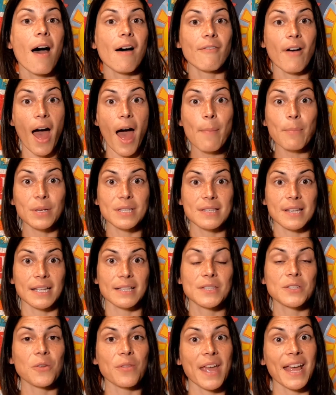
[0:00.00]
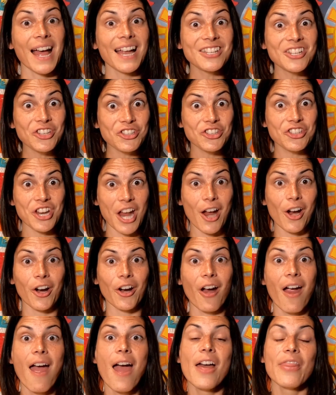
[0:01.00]
of opposites. So they got to
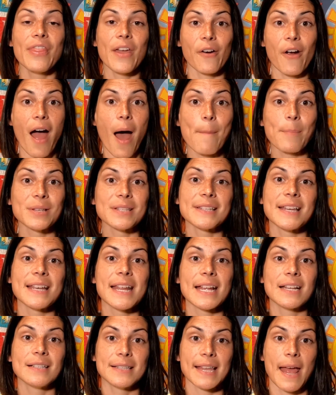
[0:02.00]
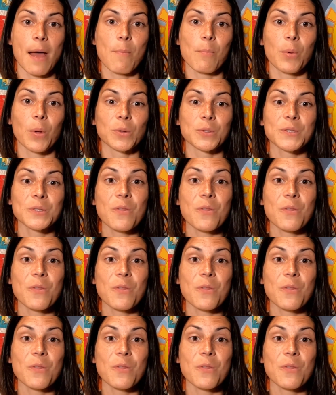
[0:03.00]
share their opposite example.